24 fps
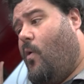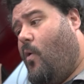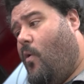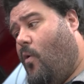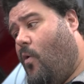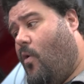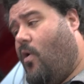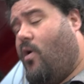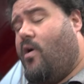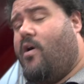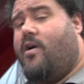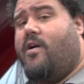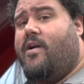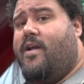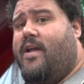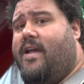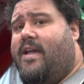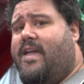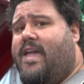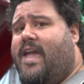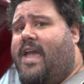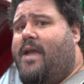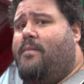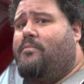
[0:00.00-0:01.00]
or
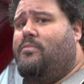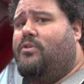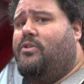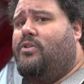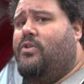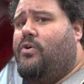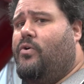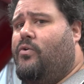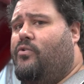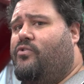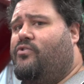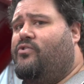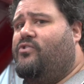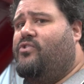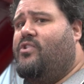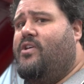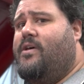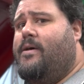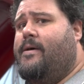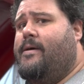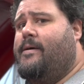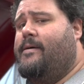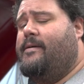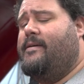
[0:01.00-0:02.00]
it came loose.
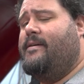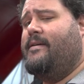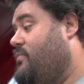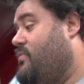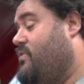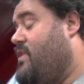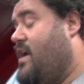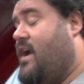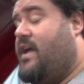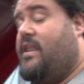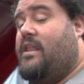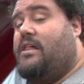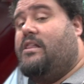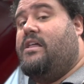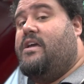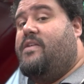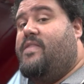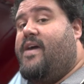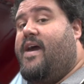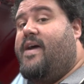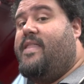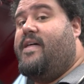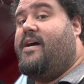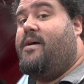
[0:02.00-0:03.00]
Now I gotta
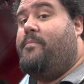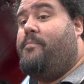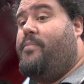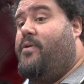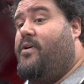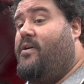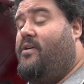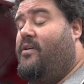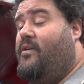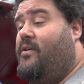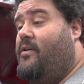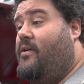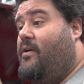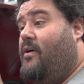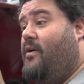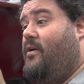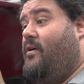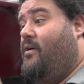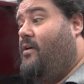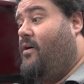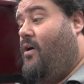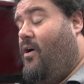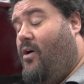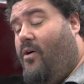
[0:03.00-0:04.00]
clean that up.
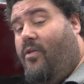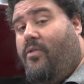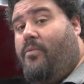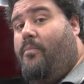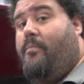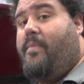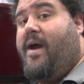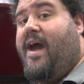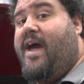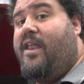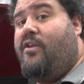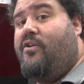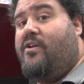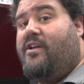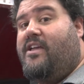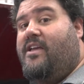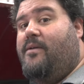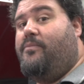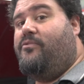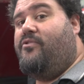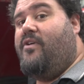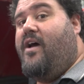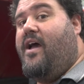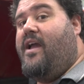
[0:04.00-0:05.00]
Battery
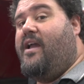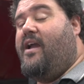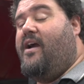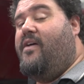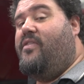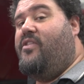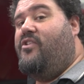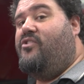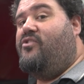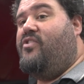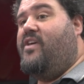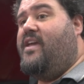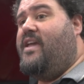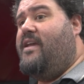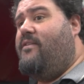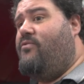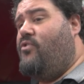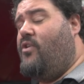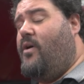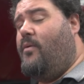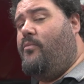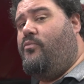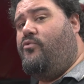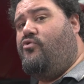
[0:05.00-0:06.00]
keeps dying on this thing,
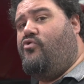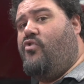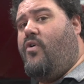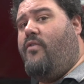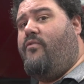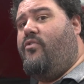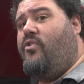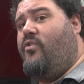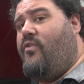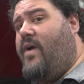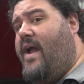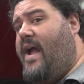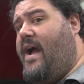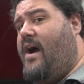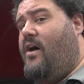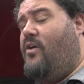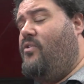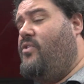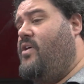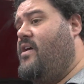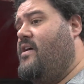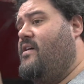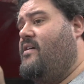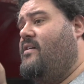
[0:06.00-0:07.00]
even though I drove it
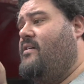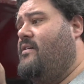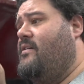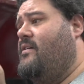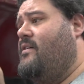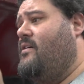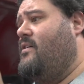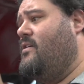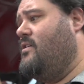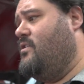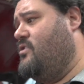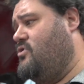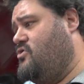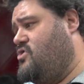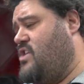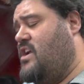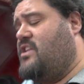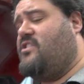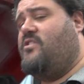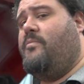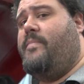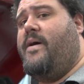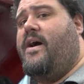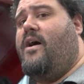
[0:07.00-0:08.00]
around.
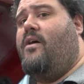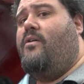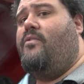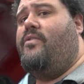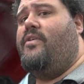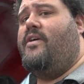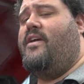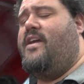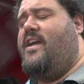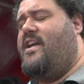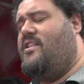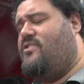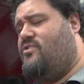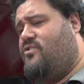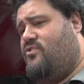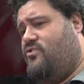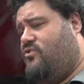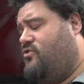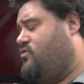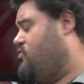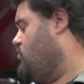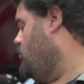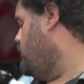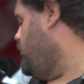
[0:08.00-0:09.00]
Check the belt, it's
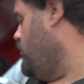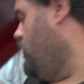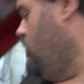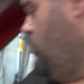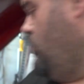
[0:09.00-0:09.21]
super